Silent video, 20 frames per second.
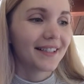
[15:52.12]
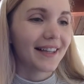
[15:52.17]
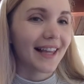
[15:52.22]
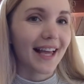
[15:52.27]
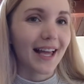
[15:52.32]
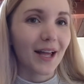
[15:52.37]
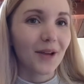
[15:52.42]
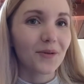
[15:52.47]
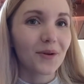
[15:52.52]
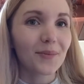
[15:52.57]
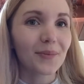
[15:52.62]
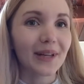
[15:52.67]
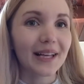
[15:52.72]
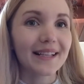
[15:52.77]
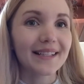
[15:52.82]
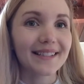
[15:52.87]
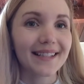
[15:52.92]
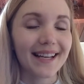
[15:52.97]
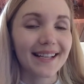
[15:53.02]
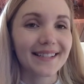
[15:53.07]
Henry
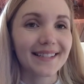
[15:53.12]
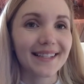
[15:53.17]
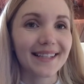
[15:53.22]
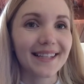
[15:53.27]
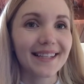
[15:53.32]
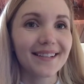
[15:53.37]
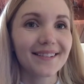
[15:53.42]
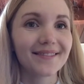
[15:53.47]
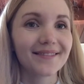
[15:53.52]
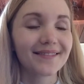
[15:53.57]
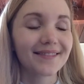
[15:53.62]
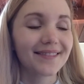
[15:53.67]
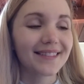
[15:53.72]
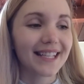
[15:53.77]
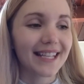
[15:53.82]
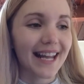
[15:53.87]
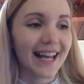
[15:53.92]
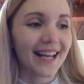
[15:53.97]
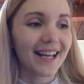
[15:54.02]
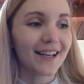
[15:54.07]
plays nicely
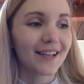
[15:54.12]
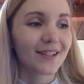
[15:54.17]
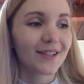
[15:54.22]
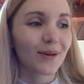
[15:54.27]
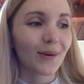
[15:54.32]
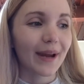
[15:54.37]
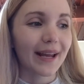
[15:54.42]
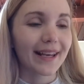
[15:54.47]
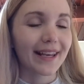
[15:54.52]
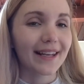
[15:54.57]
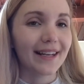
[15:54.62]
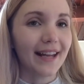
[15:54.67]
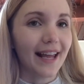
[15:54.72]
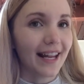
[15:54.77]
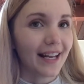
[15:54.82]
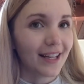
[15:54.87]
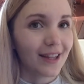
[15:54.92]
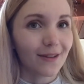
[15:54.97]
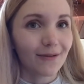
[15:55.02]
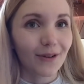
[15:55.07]
today so I can
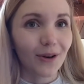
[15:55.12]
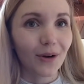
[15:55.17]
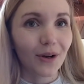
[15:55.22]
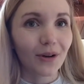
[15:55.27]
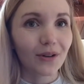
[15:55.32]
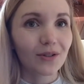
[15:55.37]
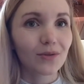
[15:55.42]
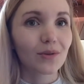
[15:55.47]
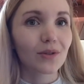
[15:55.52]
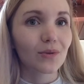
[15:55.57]
edit the photos,